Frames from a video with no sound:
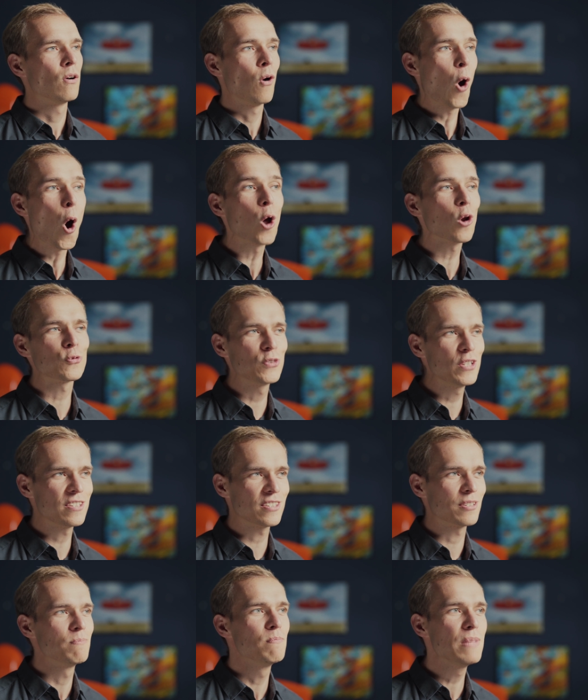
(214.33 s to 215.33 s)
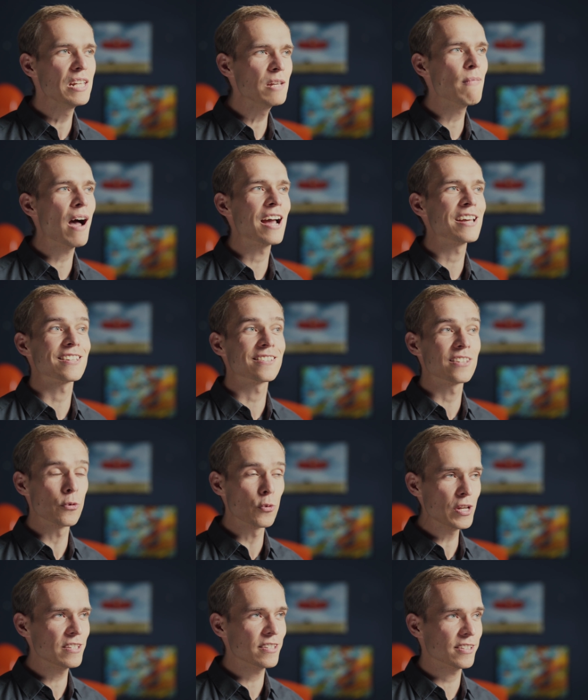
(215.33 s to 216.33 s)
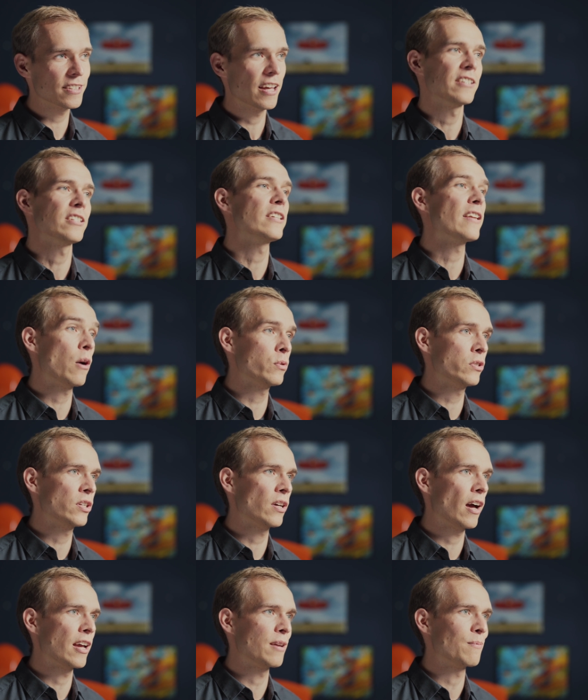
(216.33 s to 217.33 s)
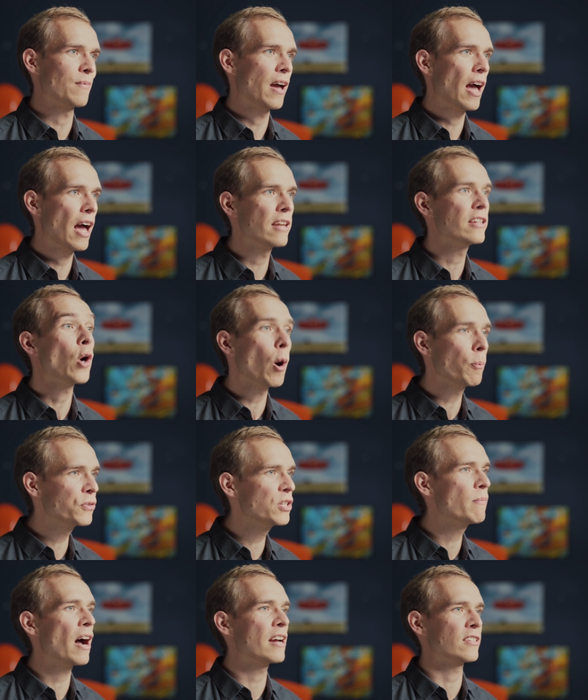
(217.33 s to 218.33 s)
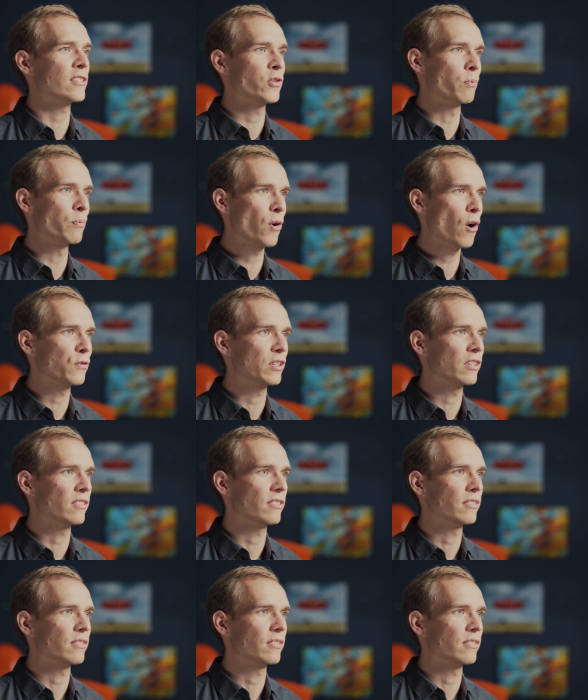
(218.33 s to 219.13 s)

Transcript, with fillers: All of this minimizes the risk and the downtime and it optimizes your profit.